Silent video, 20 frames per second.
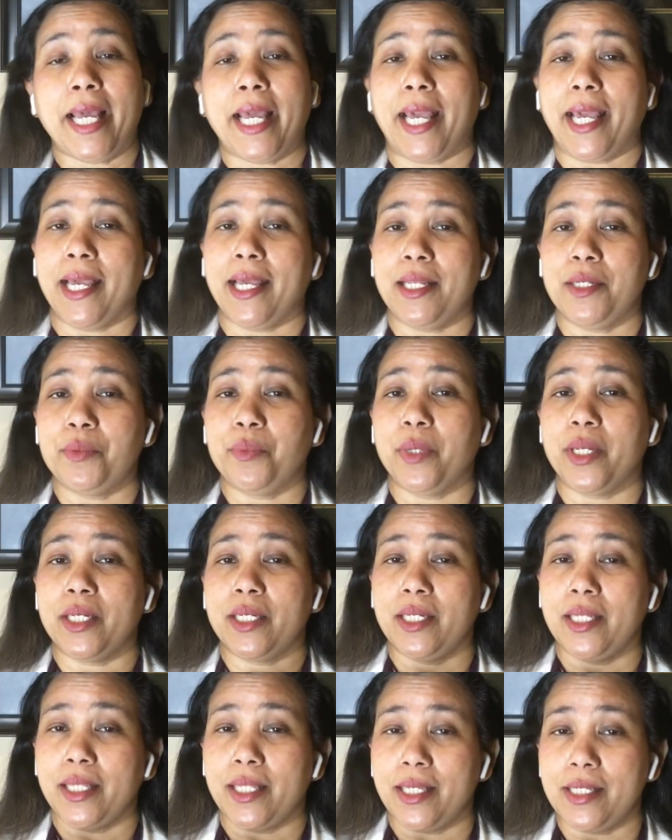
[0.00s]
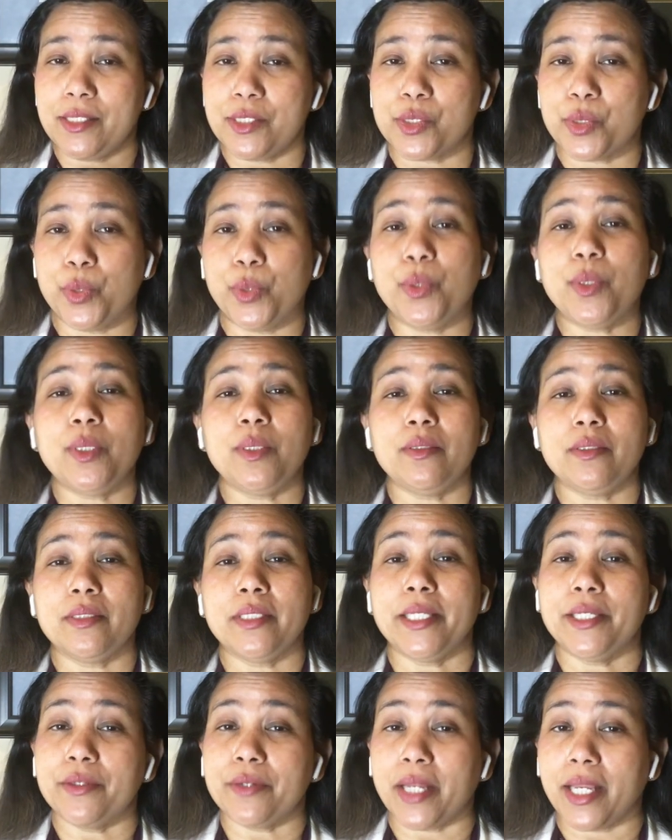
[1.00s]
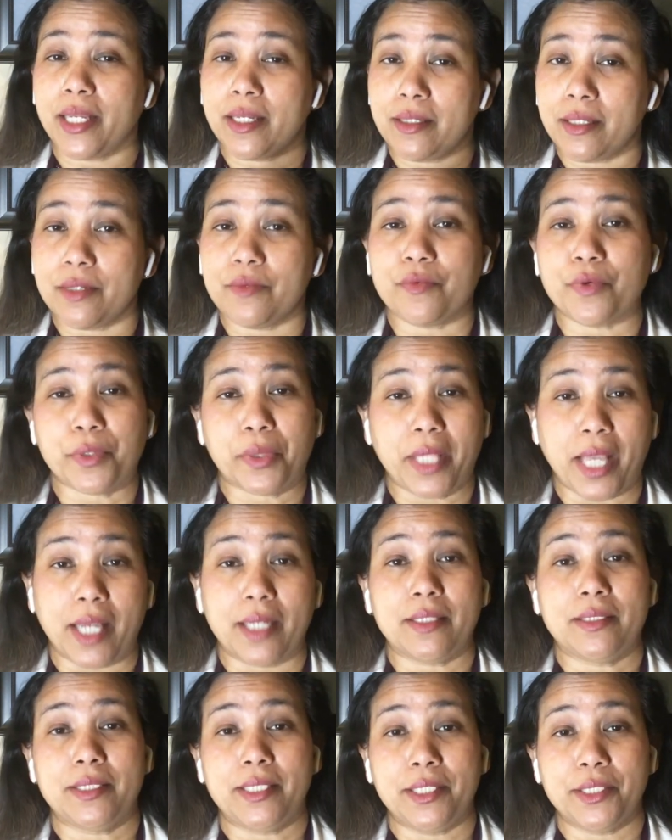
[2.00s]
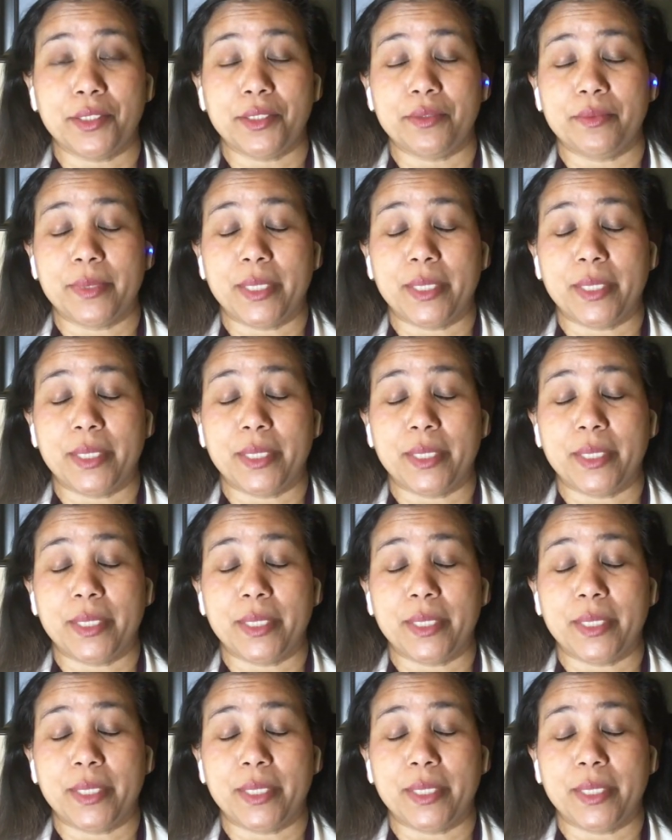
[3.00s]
And when his school year ended for that year,